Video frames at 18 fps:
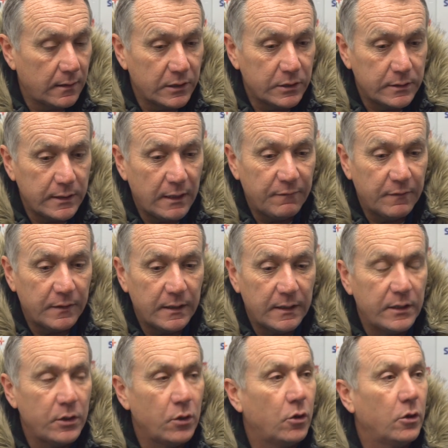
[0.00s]
It's never
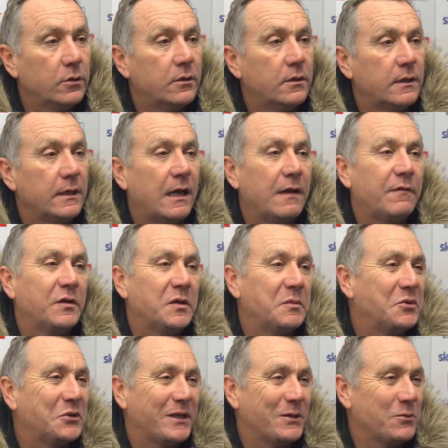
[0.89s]
in the order that
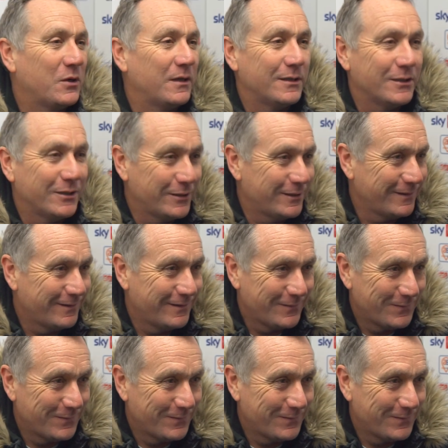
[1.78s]
everybody wants.